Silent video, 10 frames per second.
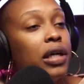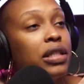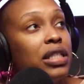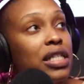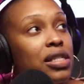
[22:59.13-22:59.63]

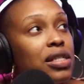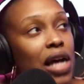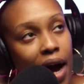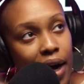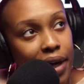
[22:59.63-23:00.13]

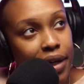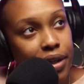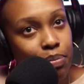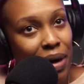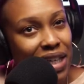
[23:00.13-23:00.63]
decide,
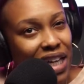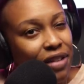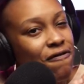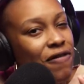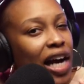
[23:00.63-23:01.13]
my like
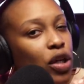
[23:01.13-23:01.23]
final